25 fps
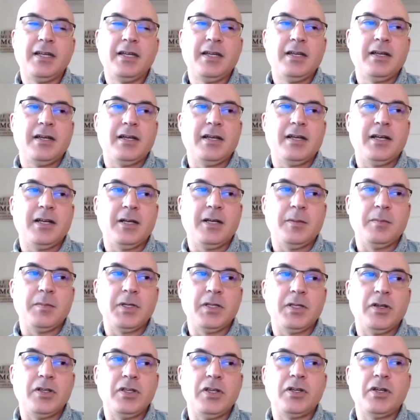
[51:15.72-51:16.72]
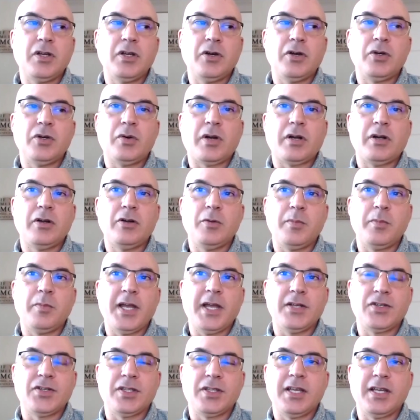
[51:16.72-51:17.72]
You go to our
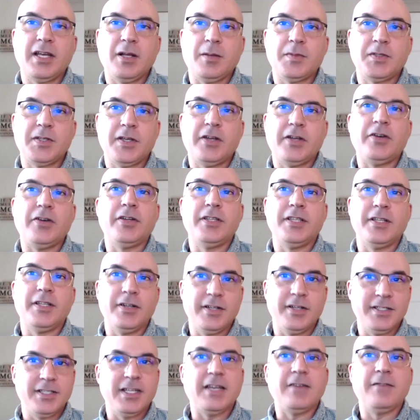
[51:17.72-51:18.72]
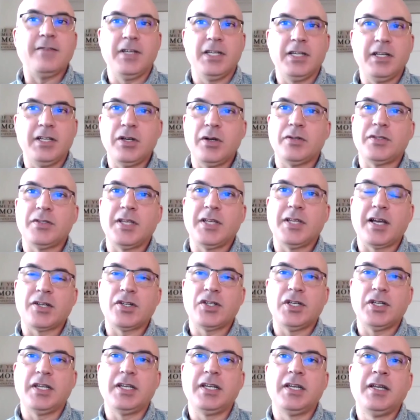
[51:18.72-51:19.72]
homepage on the help center and there is a video
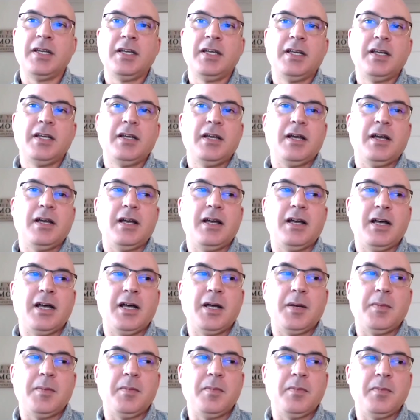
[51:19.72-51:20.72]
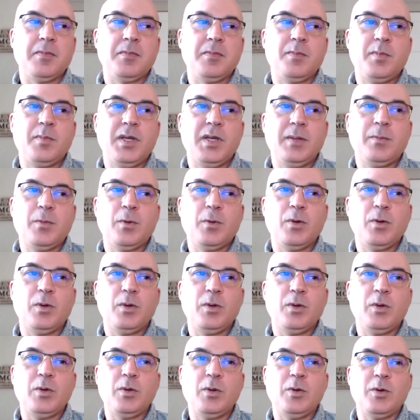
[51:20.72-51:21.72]
section. People
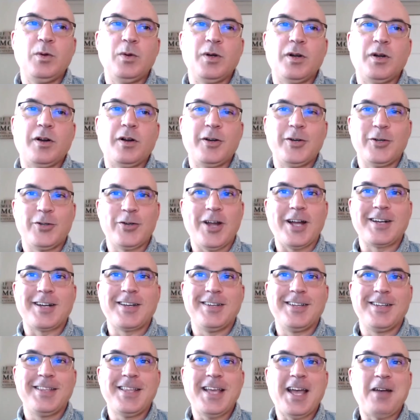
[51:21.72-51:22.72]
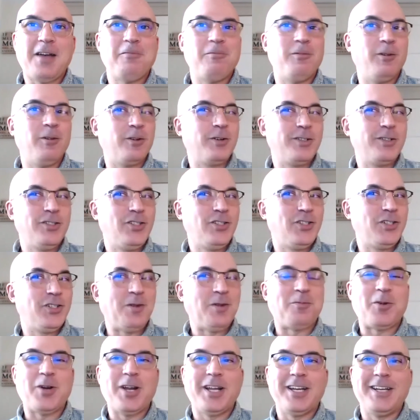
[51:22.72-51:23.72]
who are attracted to that will
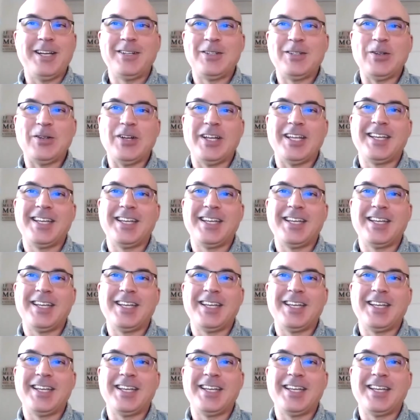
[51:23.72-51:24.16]
jump right into it.